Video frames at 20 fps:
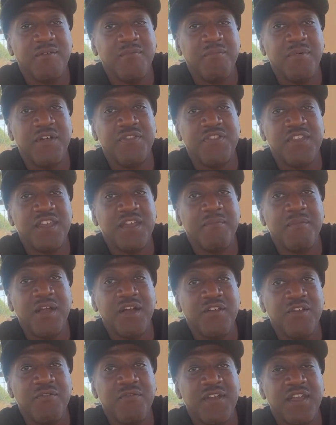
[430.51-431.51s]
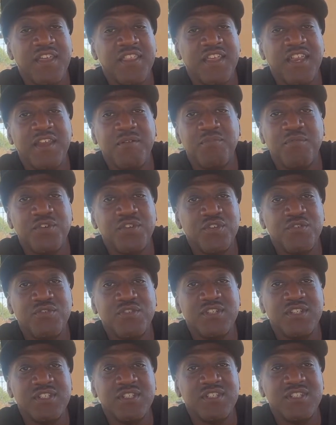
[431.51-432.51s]
but the amount of air that it
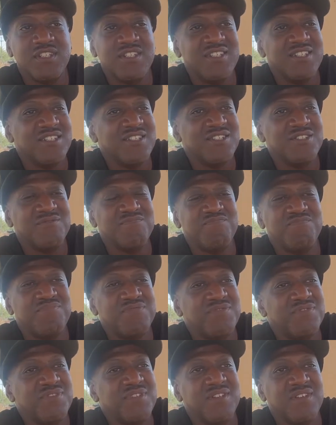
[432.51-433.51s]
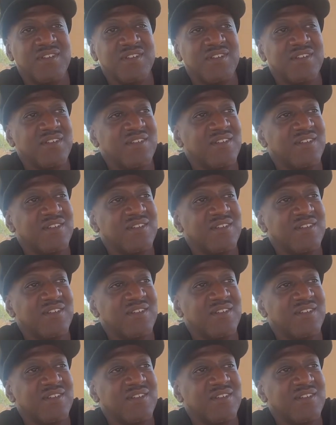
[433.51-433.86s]
produces is, uh,